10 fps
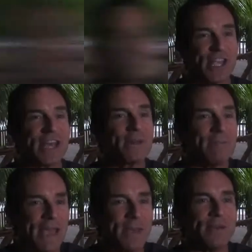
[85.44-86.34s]
Shannon
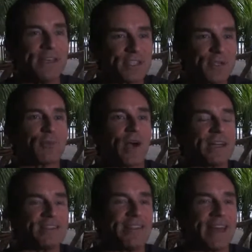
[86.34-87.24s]
may be a
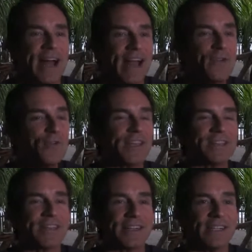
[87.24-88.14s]
surprise in that I don't think
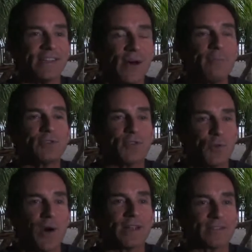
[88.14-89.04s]
he's going to live up to
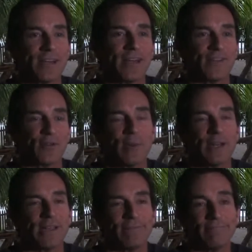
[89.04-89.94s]
what
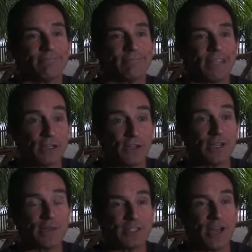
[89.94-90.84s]
everybody,
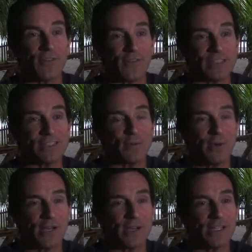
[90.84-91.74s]
including himself, thinks he
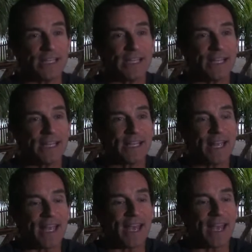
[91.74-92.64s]
will.
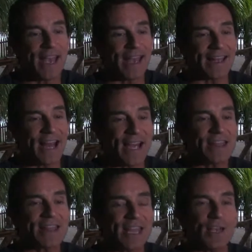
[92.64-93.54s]
And I
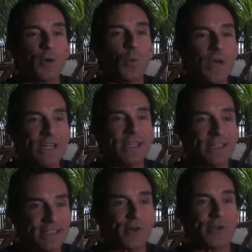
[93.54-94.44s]
think Wendy
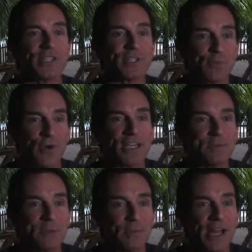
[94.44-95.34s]
is going to surprise
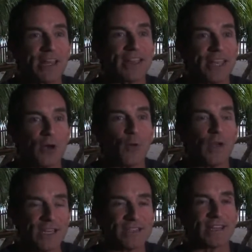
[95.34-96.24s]
people. I think
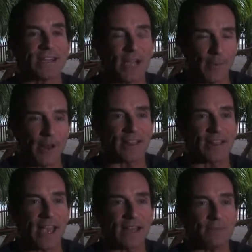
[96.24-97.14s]
Wendy's going to come out of the
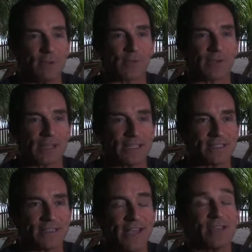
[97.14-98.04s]
gate and people are going to
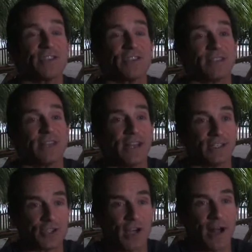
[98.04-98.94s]
say she's a
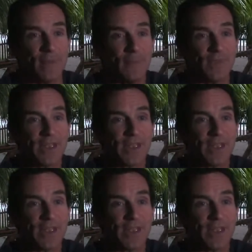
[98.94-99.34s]
nut job.